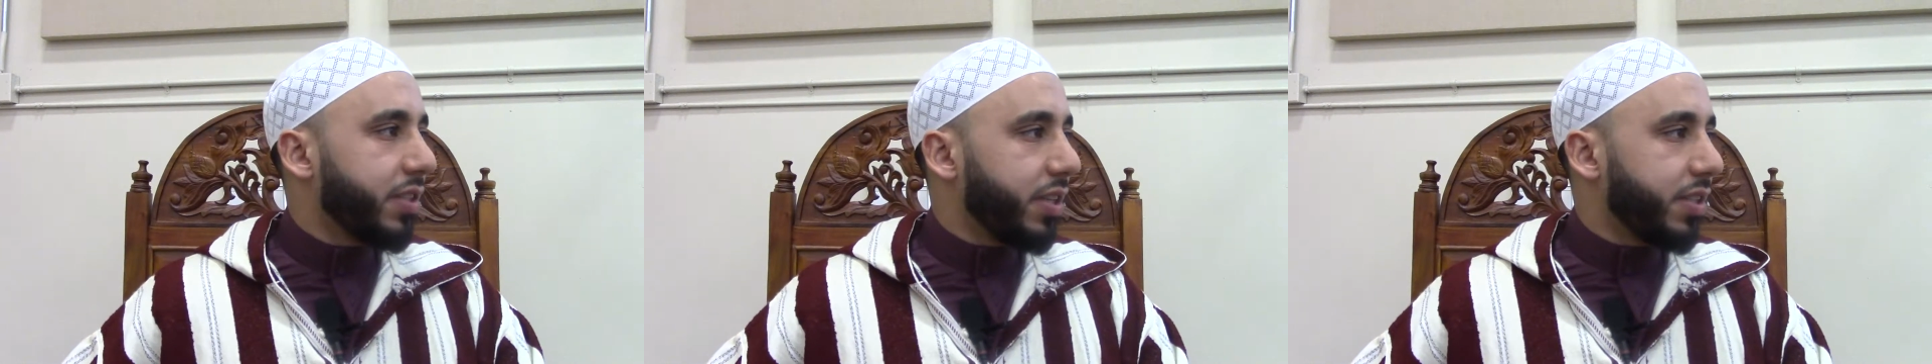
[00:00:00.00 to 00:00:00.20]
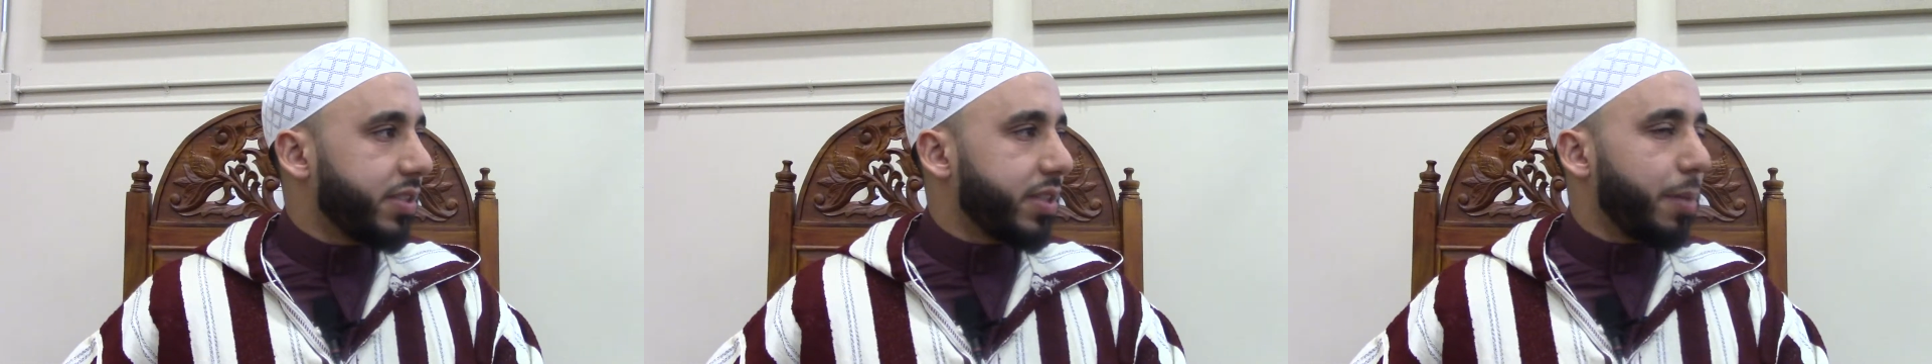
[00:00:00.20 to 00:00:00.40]

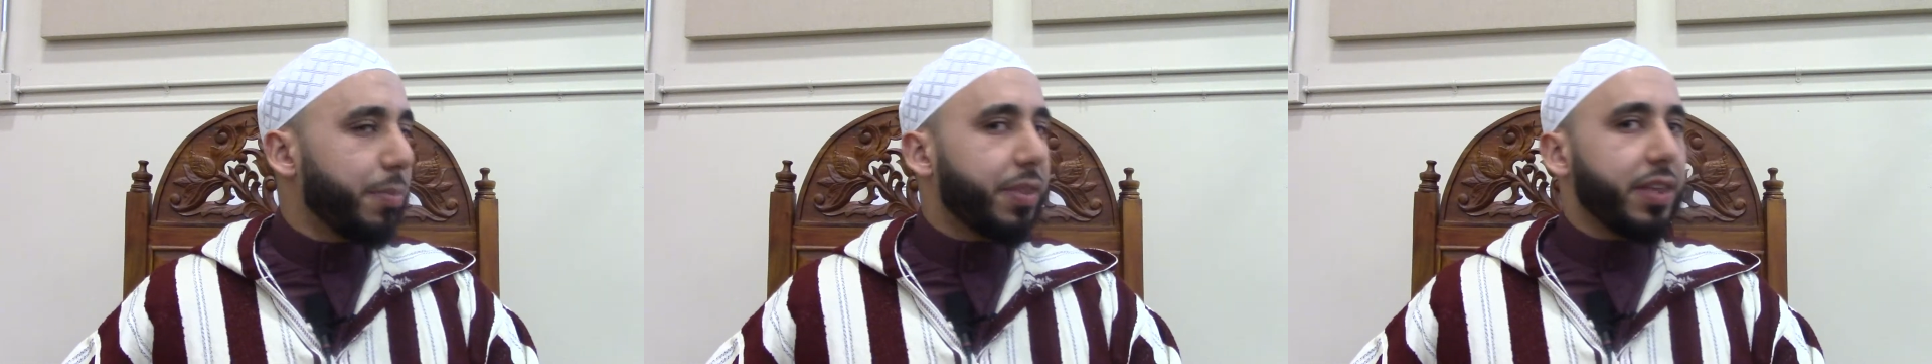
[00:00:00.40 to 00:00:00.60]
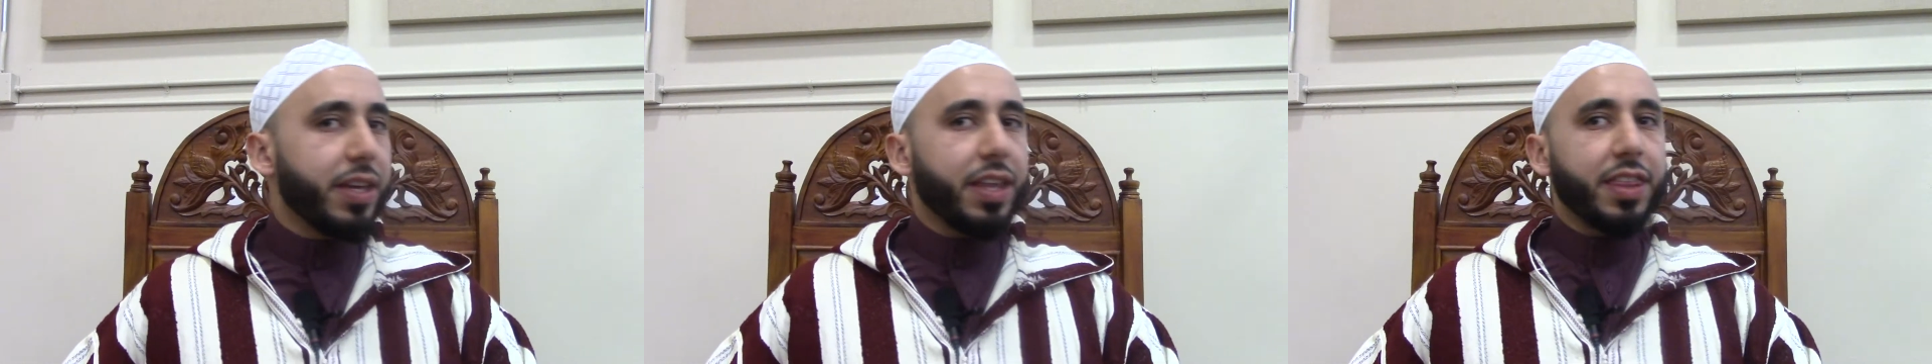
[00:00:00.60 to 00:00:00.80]
And it's
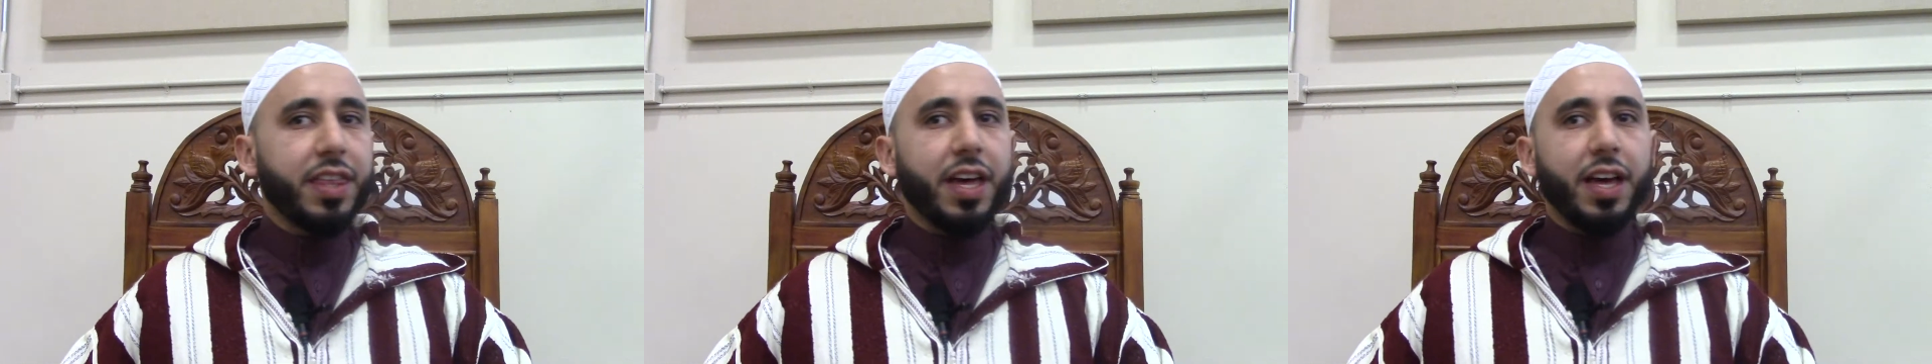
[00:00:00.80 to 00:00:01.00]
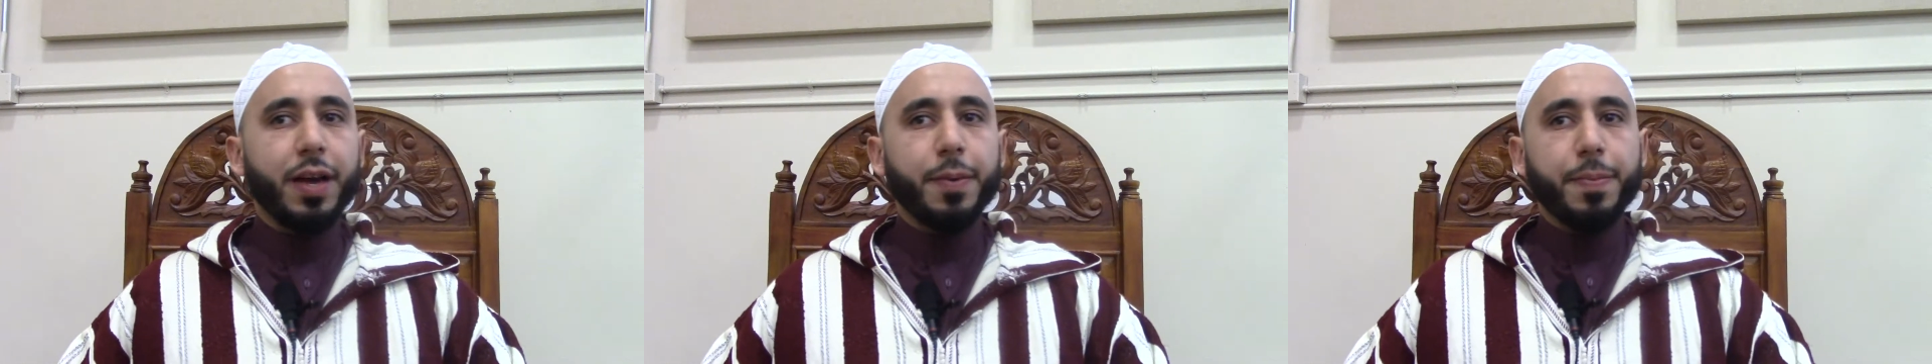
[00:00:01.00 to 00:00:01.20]
something
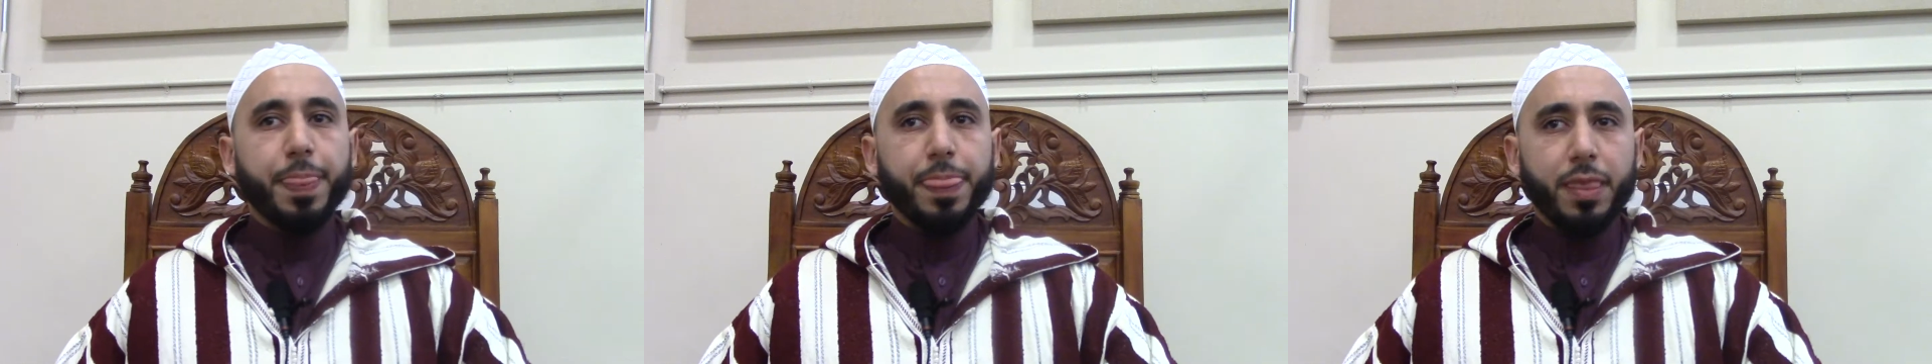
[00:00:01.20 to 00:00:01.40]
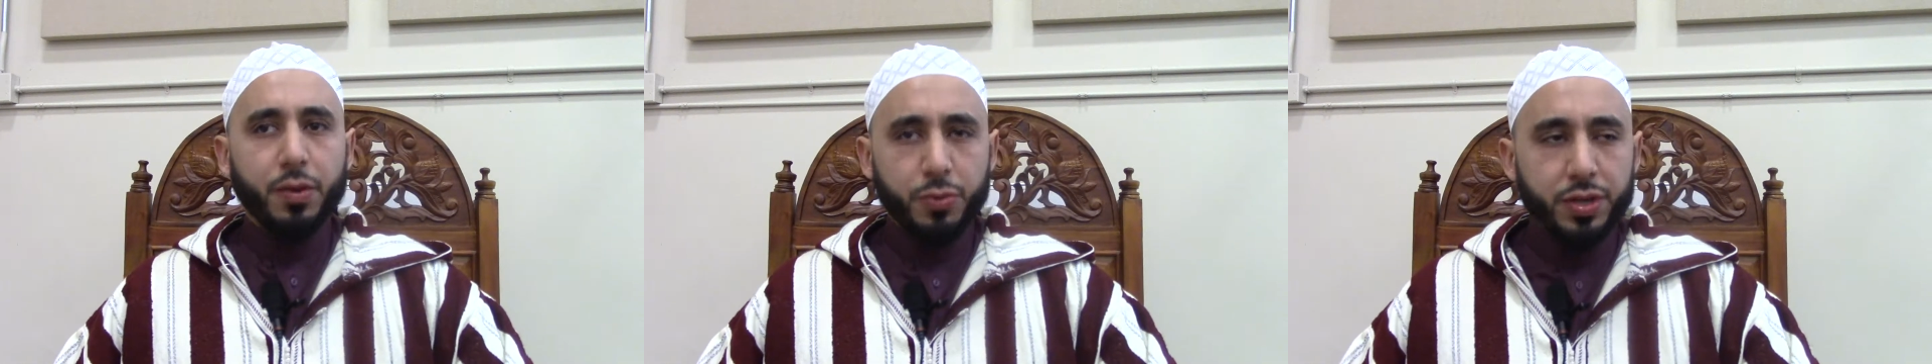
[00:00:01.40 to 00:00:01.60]

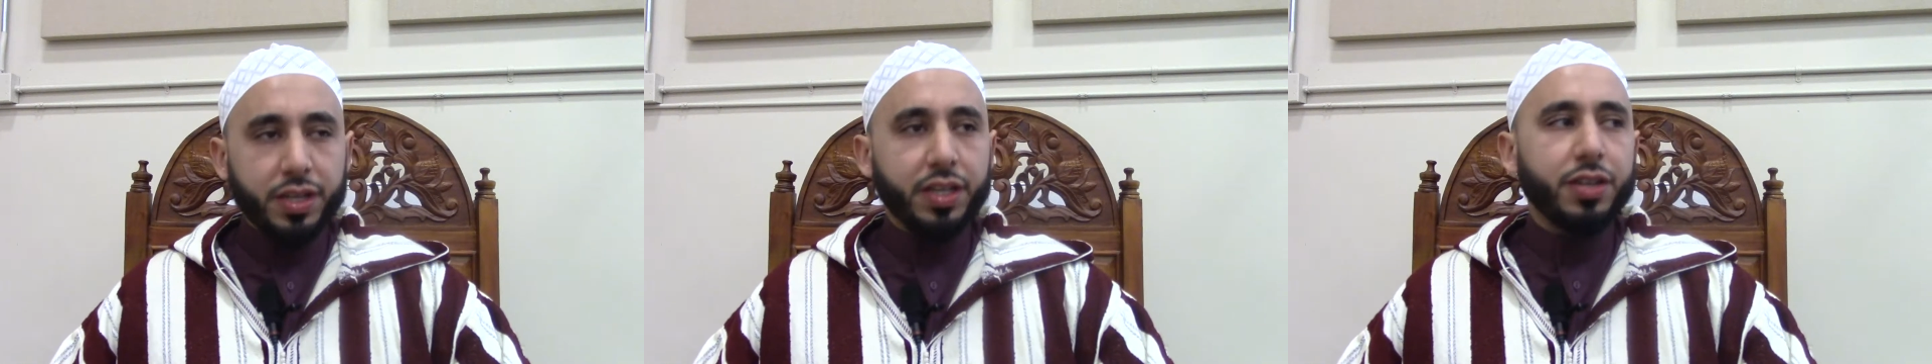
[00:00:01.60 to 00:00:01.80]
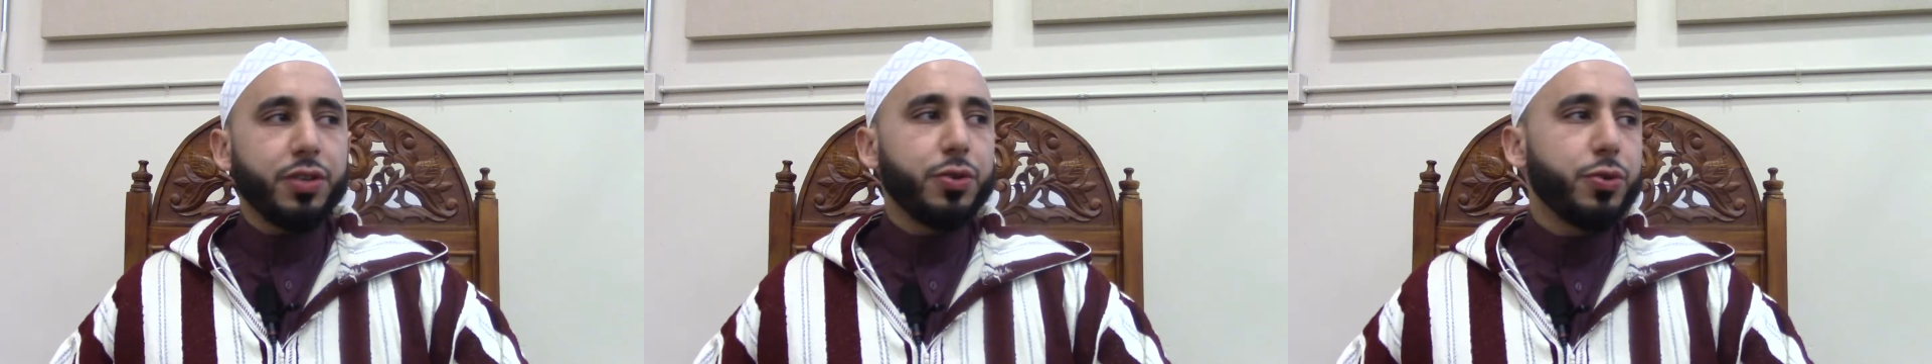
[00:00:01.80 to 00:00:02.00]
that we
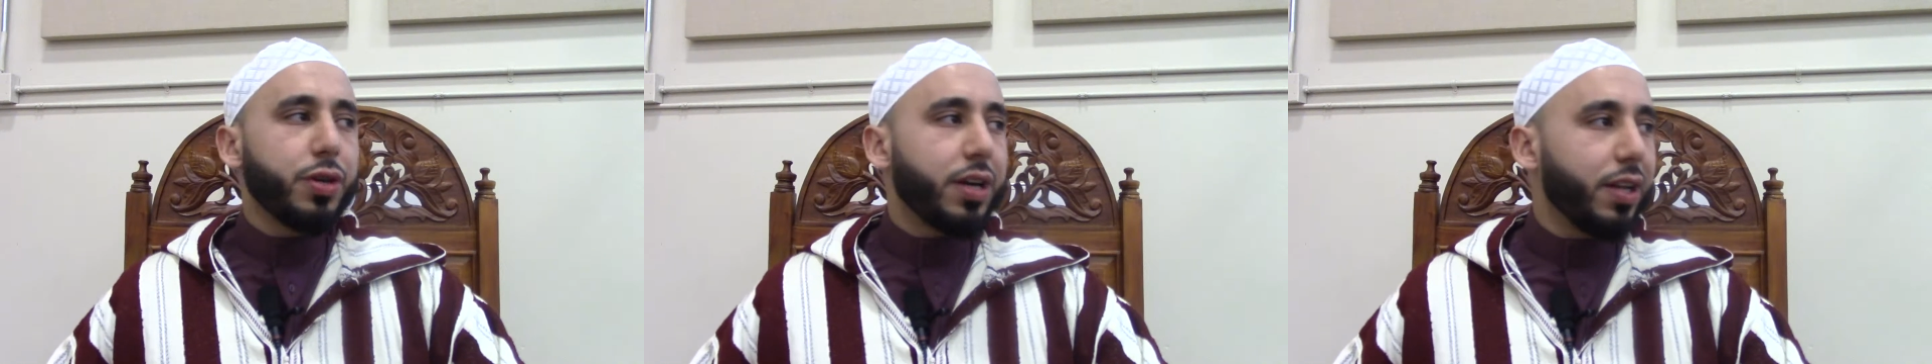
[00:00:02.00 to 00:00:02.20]
can do